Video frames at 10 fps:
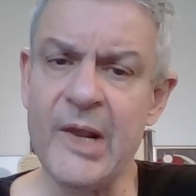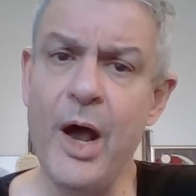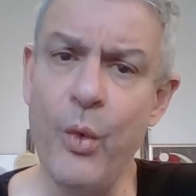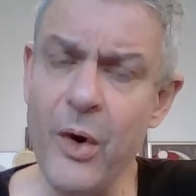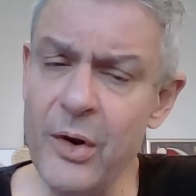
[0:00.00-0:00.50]

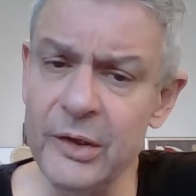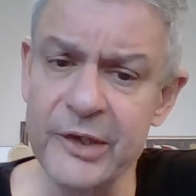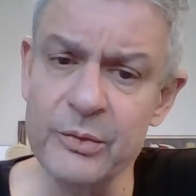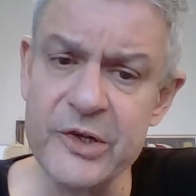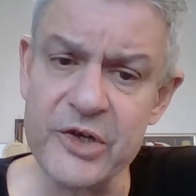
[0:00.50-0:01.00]
A world
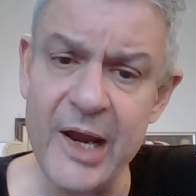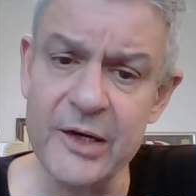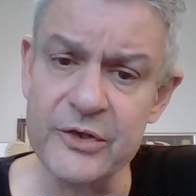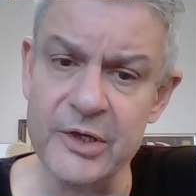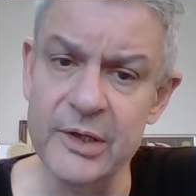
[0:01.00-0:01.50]
in which
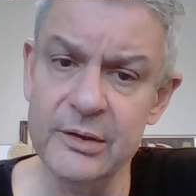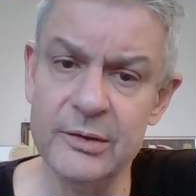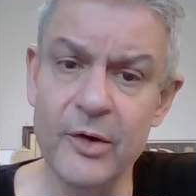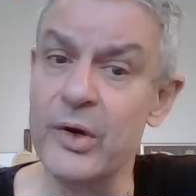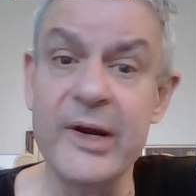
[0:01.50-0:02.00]
energy,
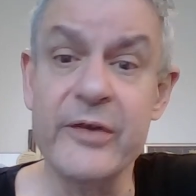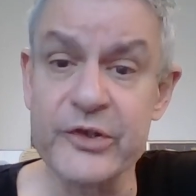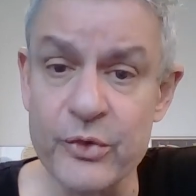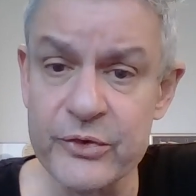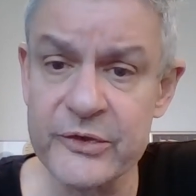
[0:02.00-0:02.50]
of whatever
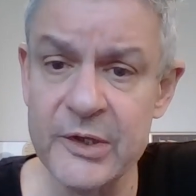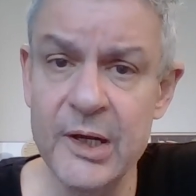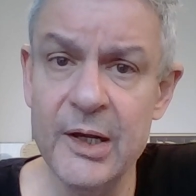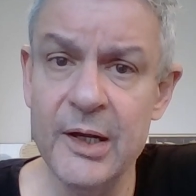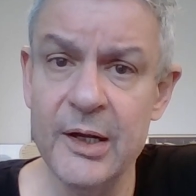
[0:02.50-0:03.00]
source,
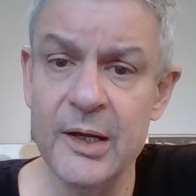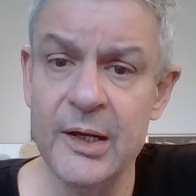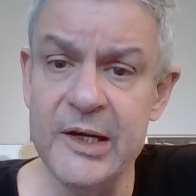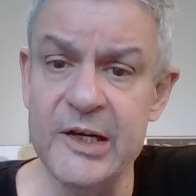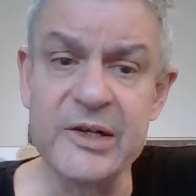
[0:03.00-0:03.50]

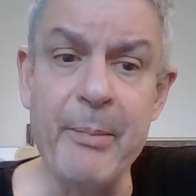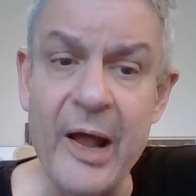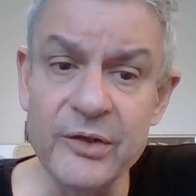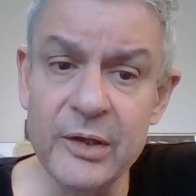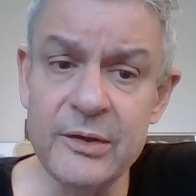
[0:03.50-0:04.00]
is
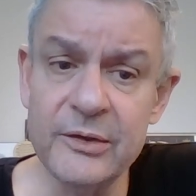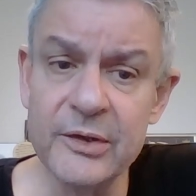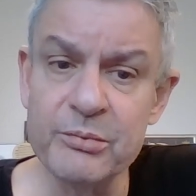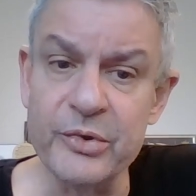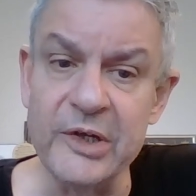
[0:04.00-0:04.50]
abundant
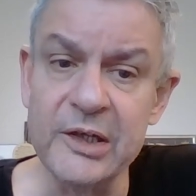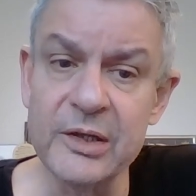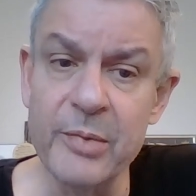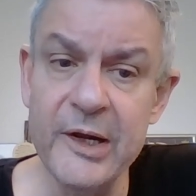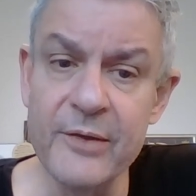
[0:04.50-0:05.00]
and
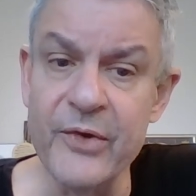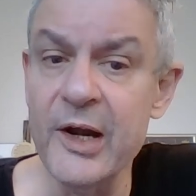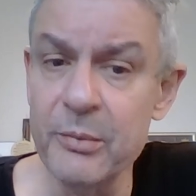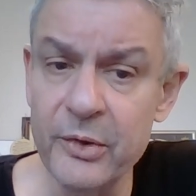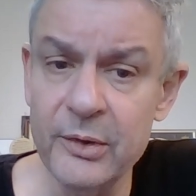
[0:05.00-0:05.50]
predictably
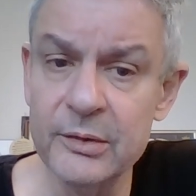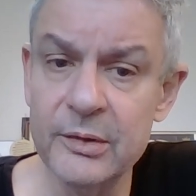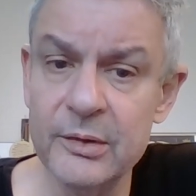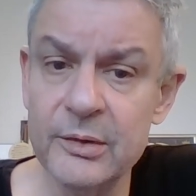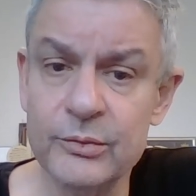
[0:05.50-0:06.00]
available
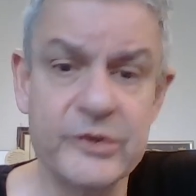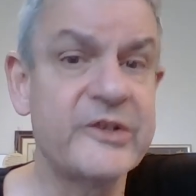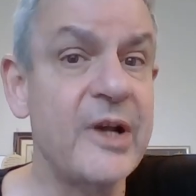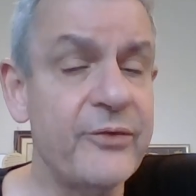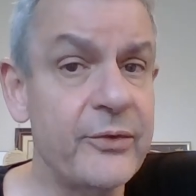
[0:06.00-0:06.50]
would
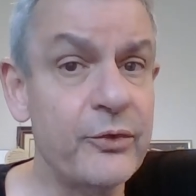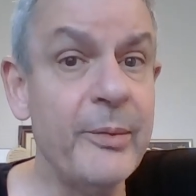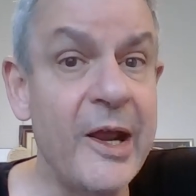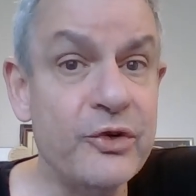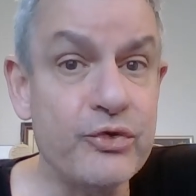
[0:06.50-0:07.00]
suffer
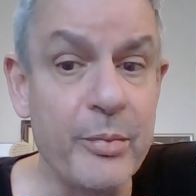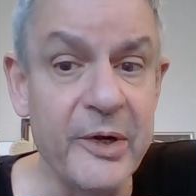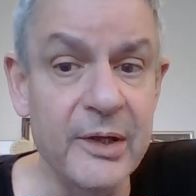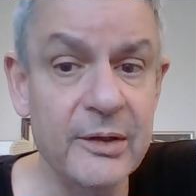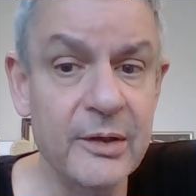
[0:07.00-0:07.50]
from
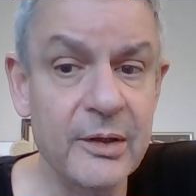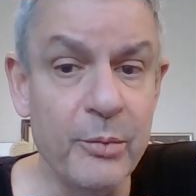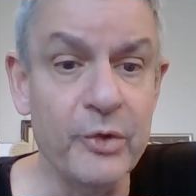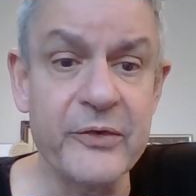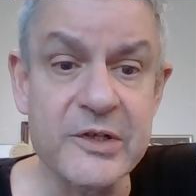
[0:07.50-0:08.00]
entropy,
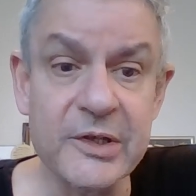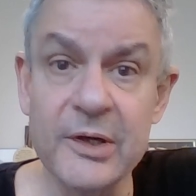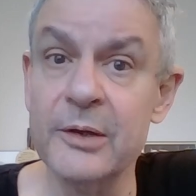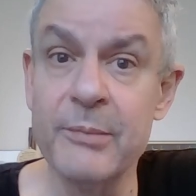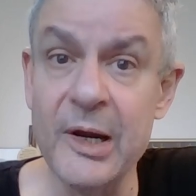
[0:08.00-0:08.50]
both
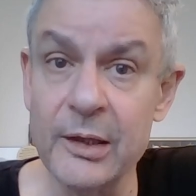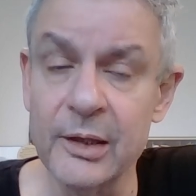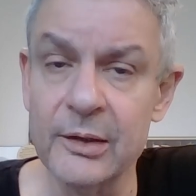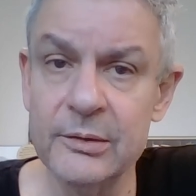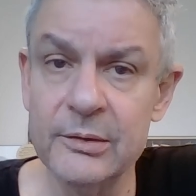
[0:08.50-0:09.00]
physical and mental.